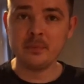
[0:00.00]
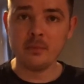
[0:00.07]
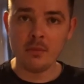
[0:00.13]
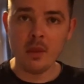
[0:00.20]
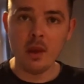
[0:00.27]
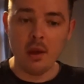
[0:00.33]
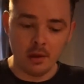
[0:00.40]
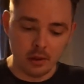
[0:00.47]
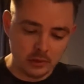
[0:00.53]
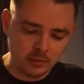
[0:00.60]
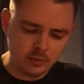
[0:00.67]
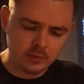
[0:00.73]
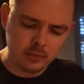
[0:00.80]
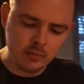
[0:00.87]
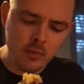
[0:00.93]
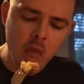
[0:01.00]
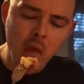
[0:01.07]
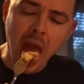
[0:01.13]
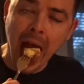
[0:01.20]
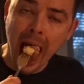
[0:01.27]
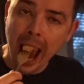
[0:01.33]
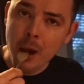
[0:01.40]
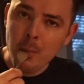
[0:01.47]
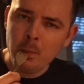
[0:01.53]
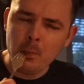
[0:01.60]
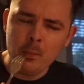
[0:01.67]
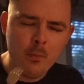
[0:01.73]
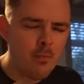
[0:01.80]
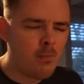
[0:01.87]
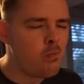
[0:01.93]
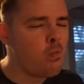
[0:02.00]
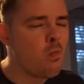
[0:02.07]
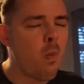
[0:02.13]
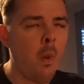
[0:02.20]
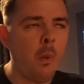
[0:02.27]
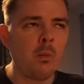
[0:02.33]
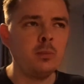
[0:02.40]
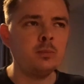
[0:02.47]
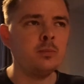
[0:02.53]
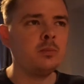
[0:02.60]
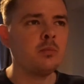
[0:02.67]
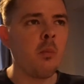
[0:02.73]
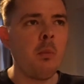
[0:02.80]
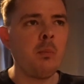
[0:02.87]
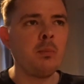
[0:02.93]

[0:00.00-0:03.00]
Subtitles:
It's good. You're just saying that because you made it.